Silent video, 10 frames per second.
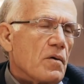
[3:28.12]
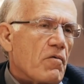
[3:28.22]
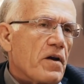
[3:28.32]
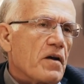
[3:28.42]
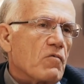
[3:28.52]

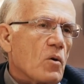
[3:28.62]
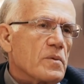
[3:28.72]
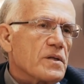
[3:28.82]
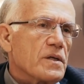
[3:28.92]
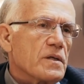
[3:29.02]
Greek and
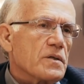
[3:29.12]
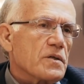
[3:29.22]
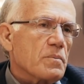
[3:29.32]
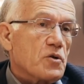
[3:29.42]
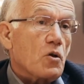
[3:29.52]
Roman
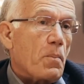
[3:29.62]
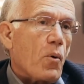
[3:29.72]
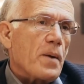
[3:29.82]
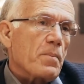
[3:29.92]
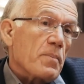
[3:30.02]
citizenship, to the
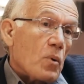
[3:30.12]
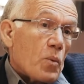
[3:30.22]
point people